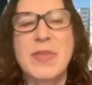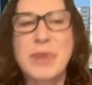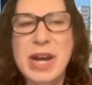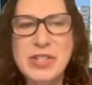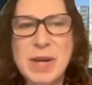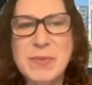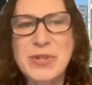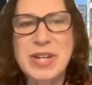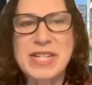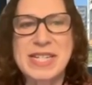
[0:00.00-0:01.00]
Throughout
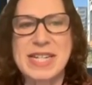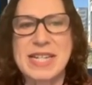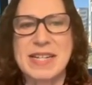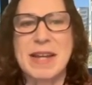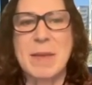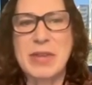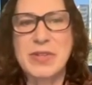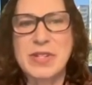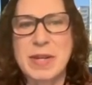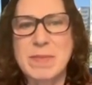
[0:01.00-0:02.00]
Chapter 19,
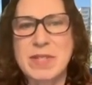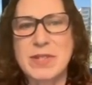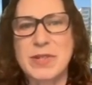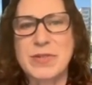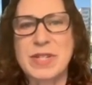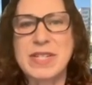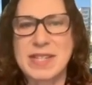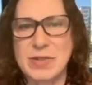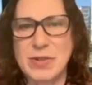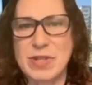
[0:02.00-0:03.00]
Matthew Dames and Tony
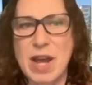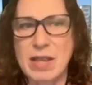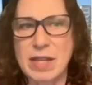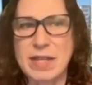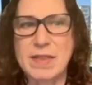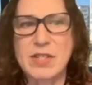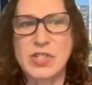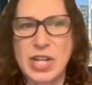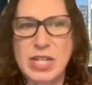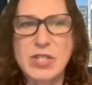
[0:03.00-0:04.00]
Zanders highlight the
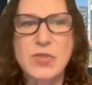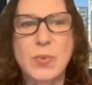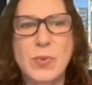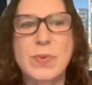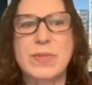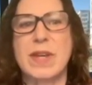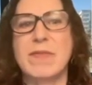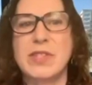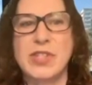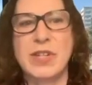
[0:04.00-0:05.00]
changed roles
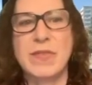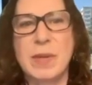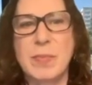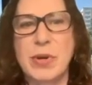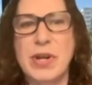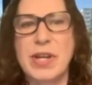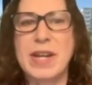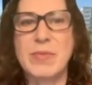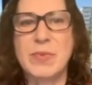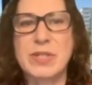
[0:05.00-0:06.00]
of the chief librarian
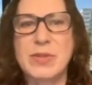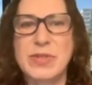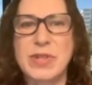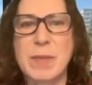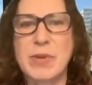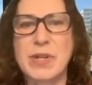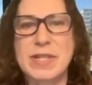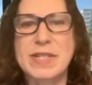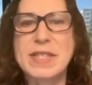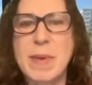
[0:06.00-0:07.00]
in research libraries
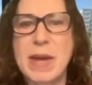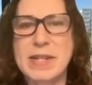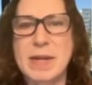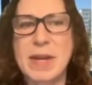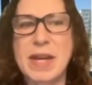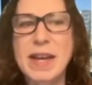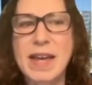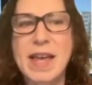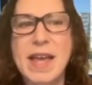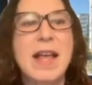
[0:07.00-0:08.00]
since the pandemic.
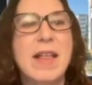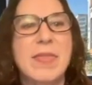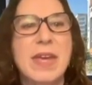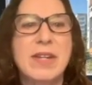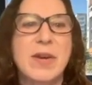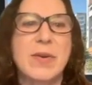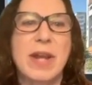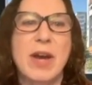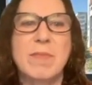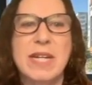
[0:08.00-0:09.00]
They
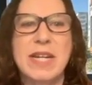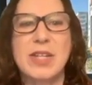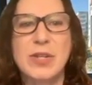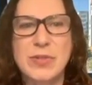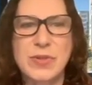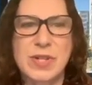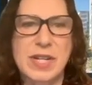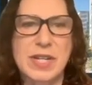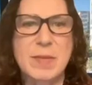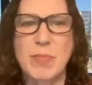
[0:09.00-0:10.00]
note how meeting user
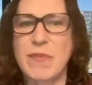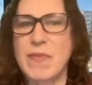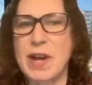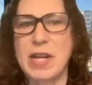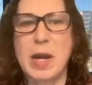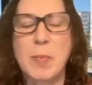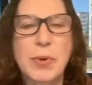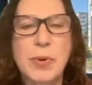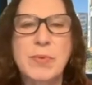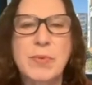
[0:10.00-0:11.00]
needs, providing
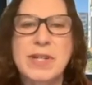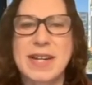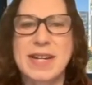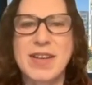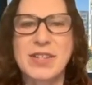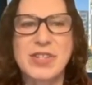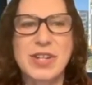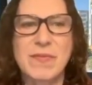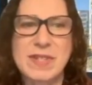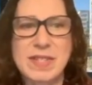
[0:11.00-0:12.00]
appropriate
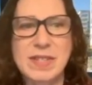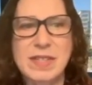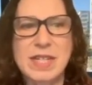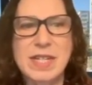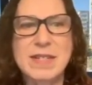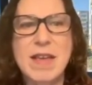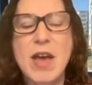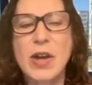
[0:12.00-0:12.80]
technology and facilities,